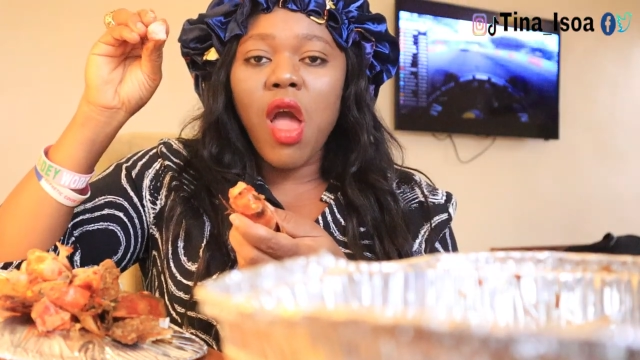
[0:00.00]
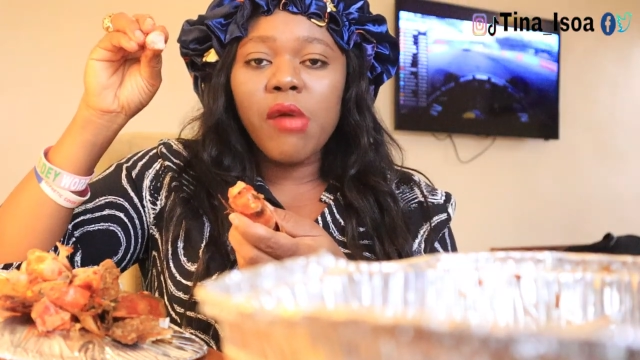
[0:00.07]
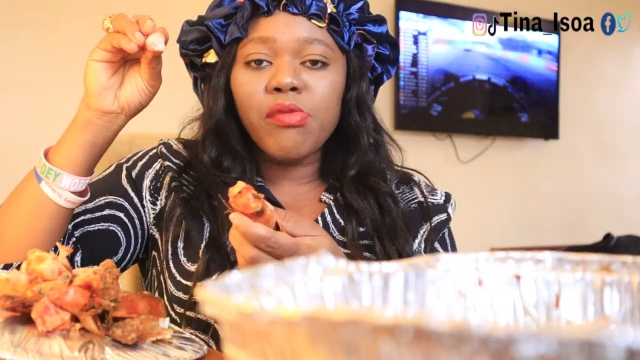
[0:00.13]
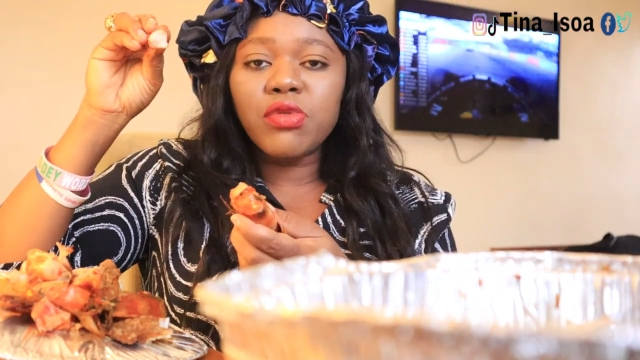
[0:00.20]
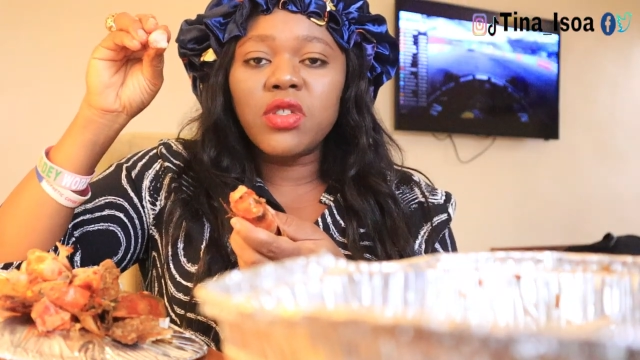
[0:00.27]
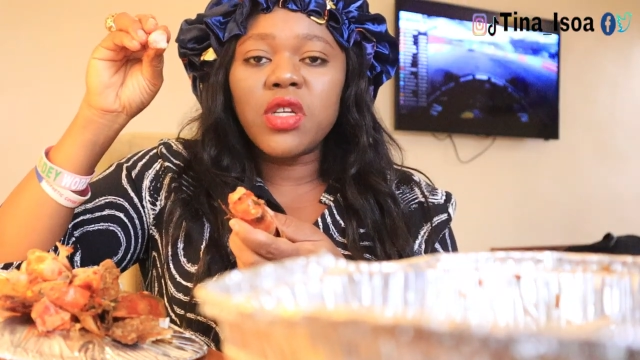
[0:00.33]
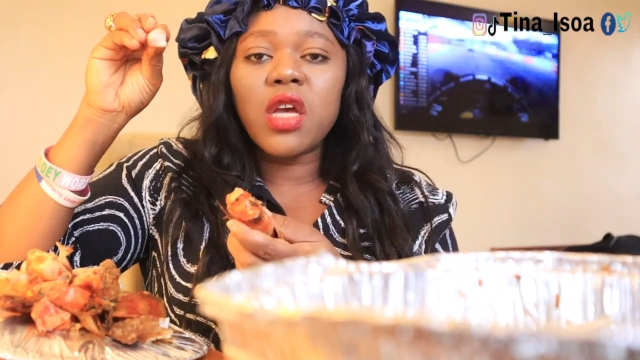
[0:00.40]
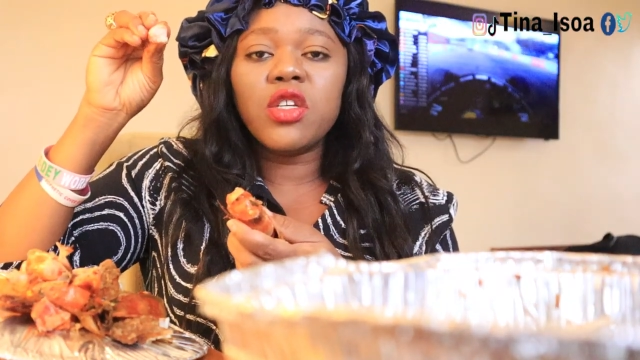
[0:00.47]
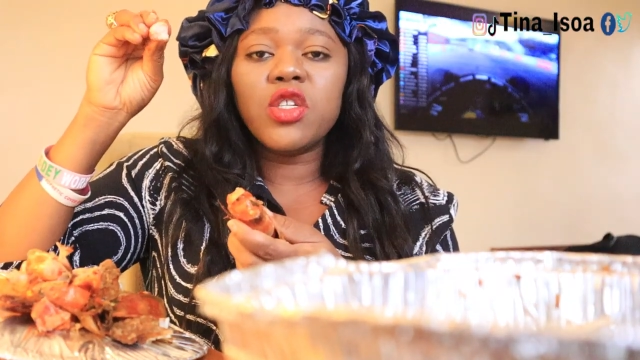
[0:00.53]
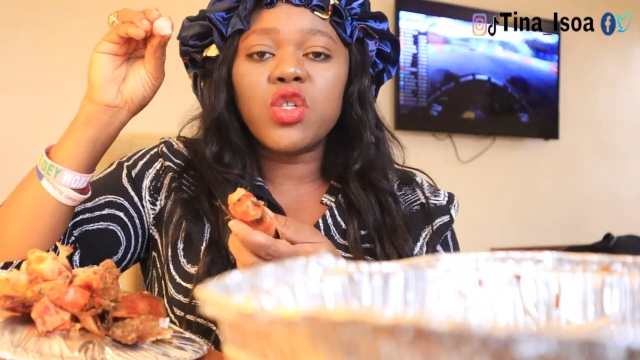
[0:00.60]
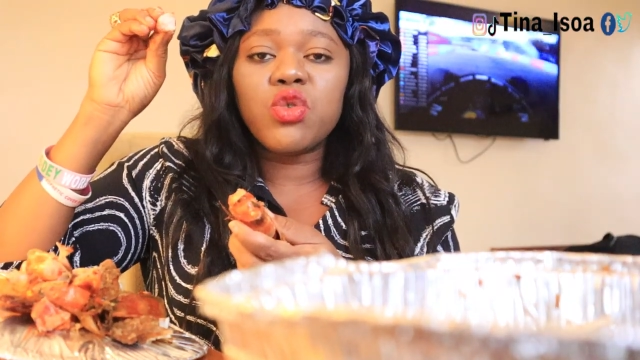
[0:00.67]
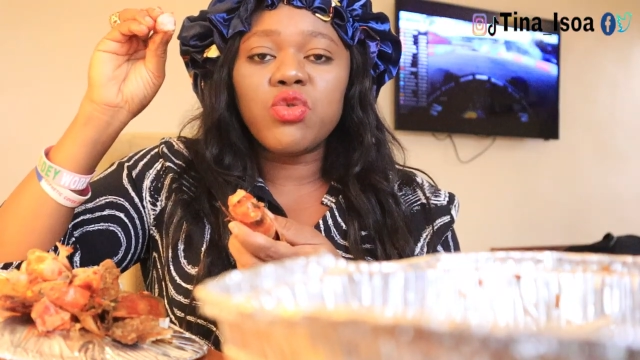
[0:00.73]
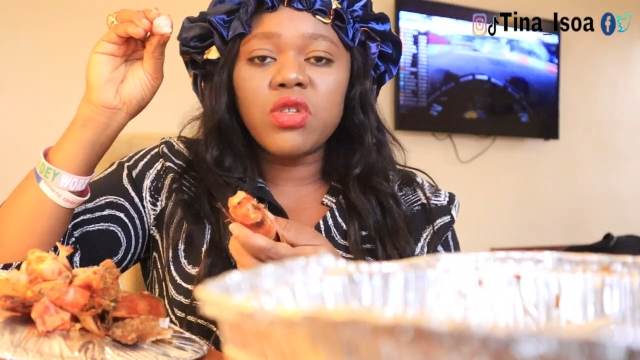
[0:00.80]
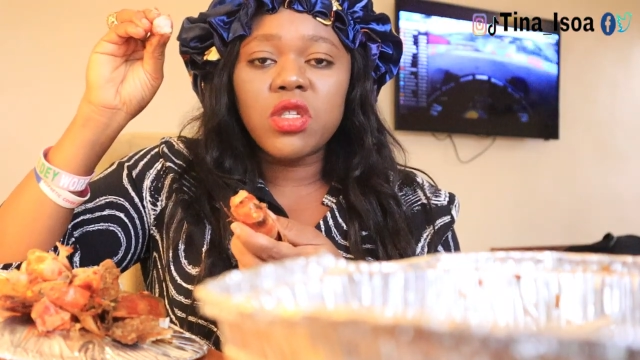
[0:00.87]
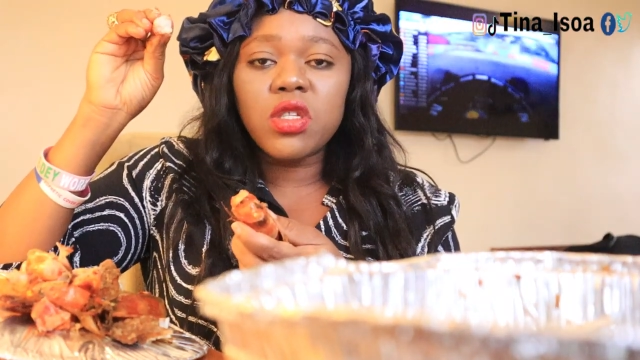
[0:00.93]
Abuja
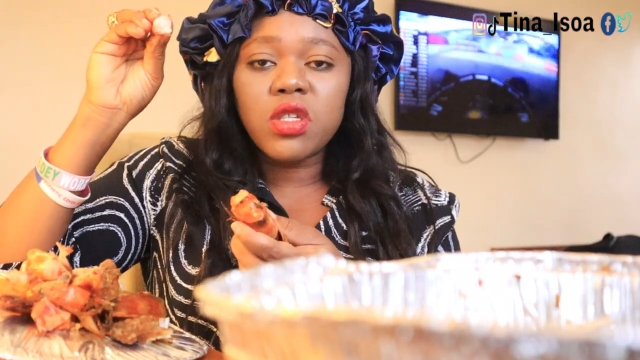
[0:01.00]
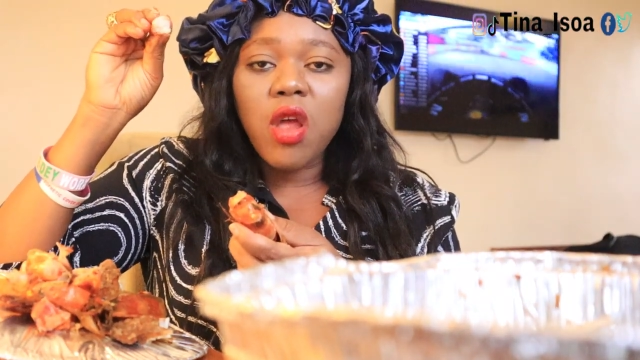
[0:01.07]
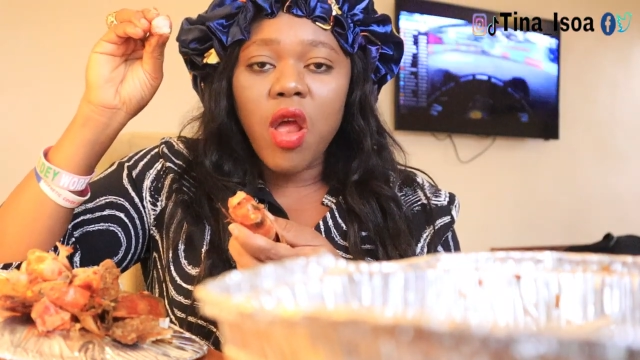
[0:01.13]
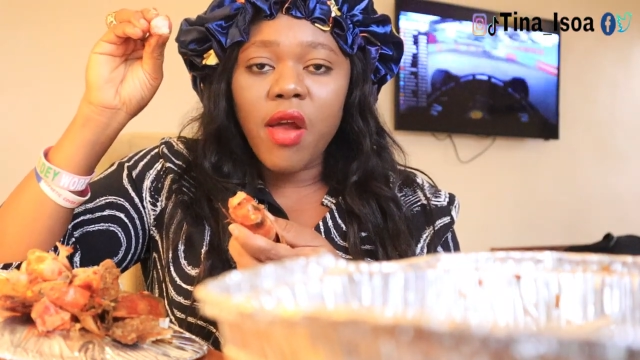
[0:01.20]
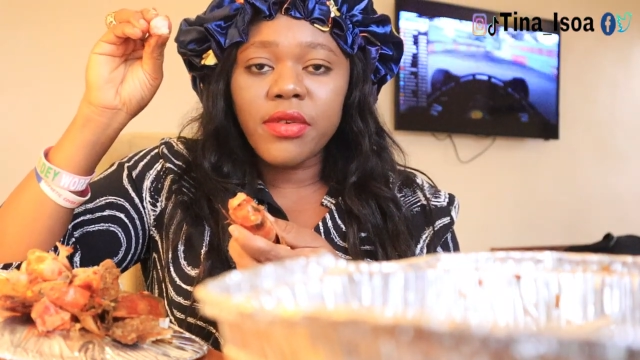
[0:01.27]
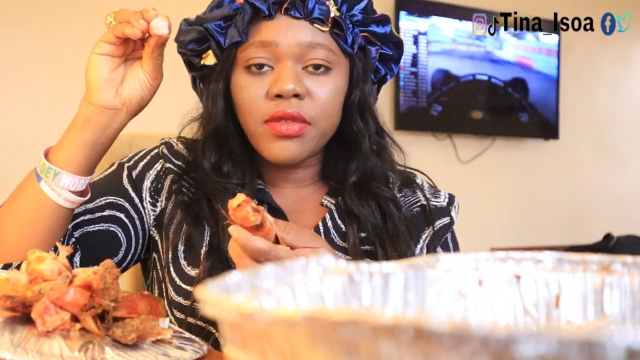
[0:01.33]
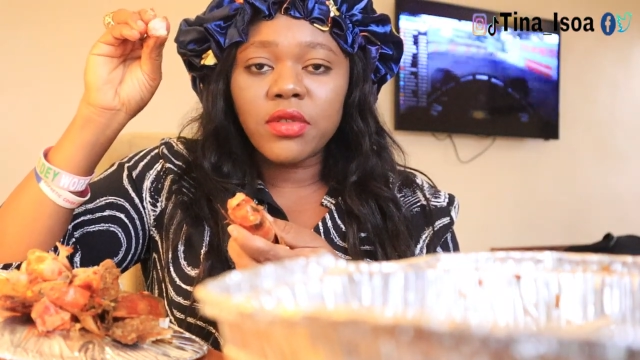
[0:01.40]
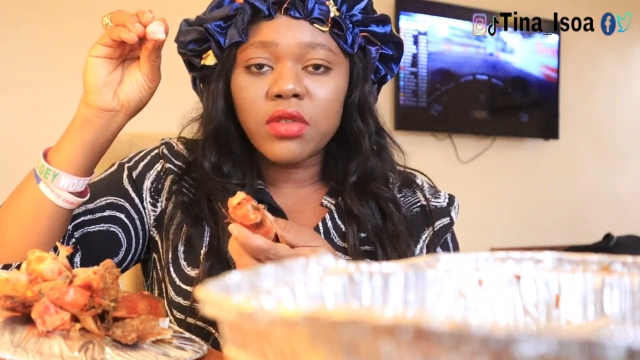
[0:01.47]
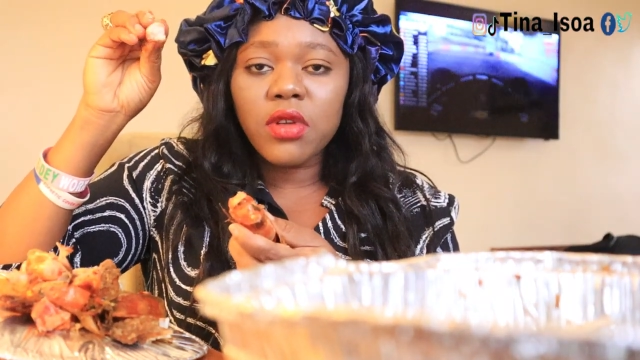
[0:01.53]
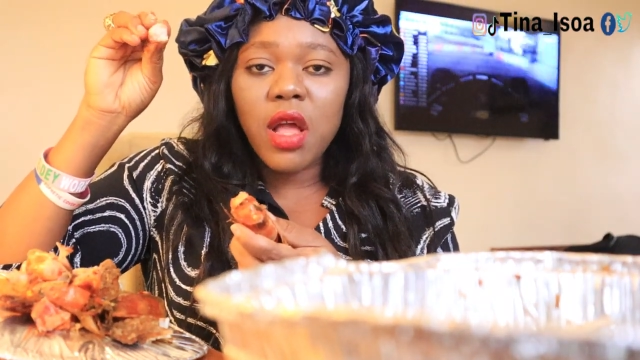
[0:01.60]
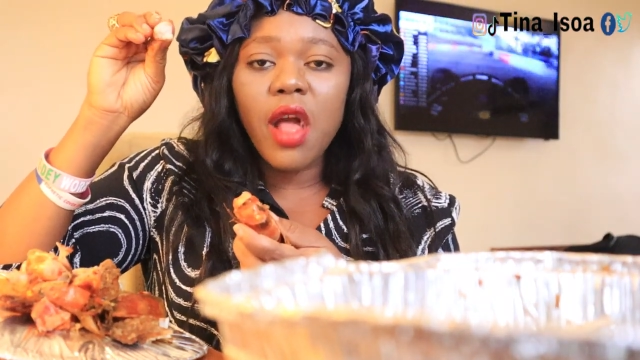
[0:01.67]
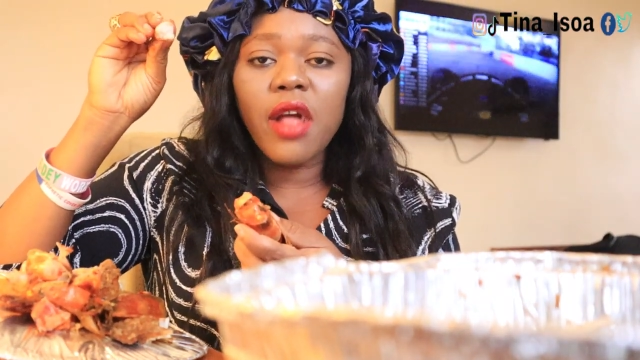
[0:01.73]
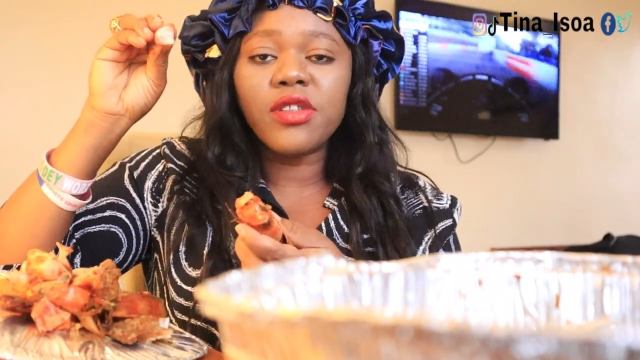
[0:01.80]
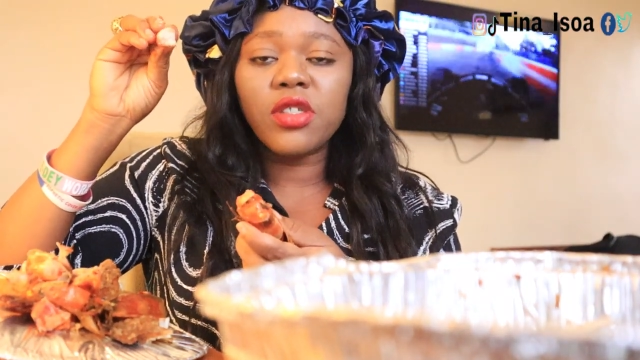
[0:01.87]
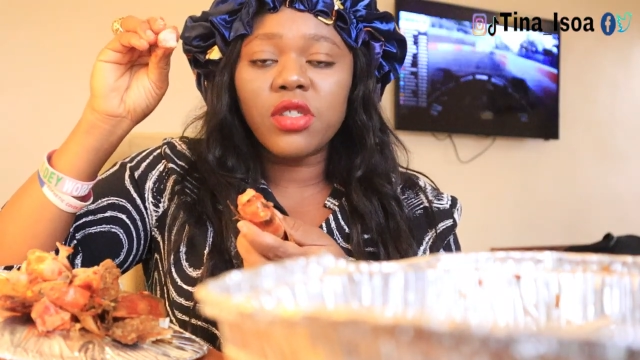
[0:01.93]
is sweet,
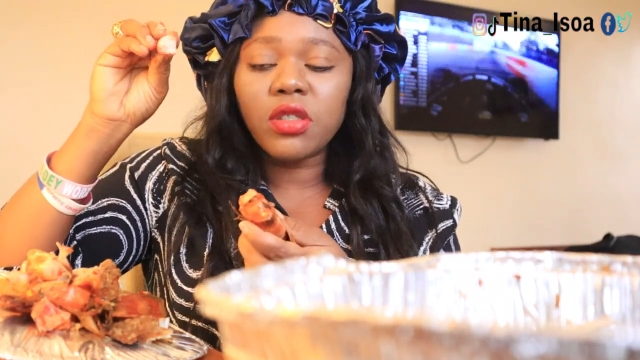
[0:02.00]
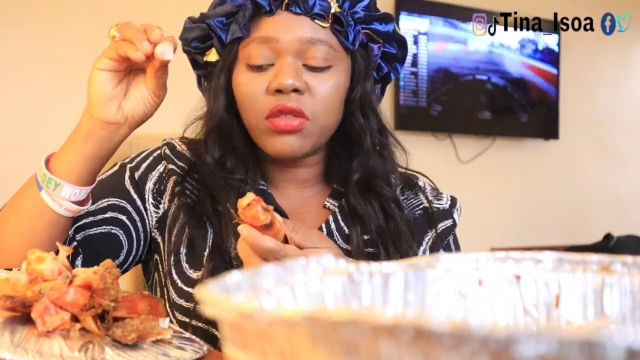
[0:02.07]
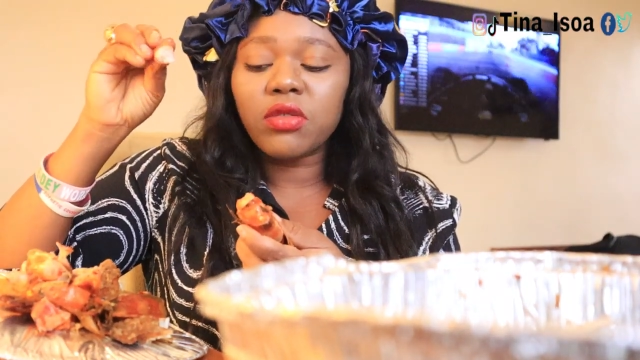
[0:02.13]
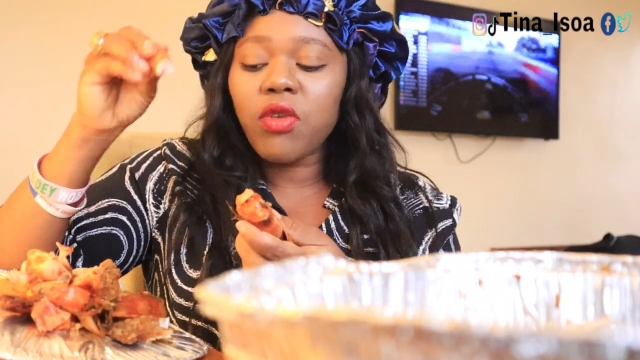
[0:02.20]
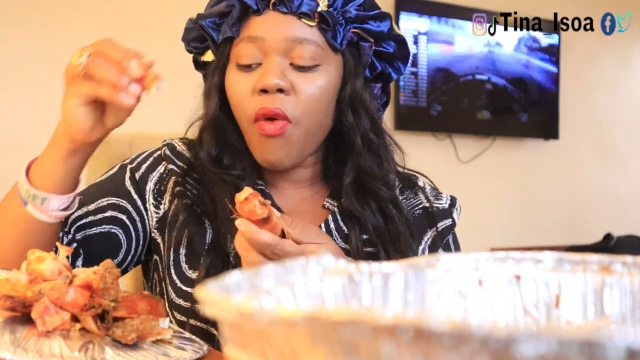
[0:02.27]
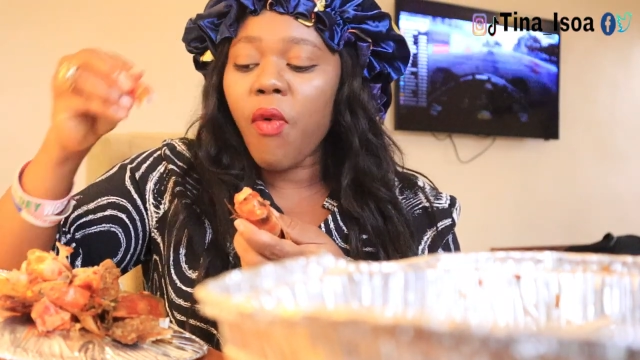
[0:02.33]
guys.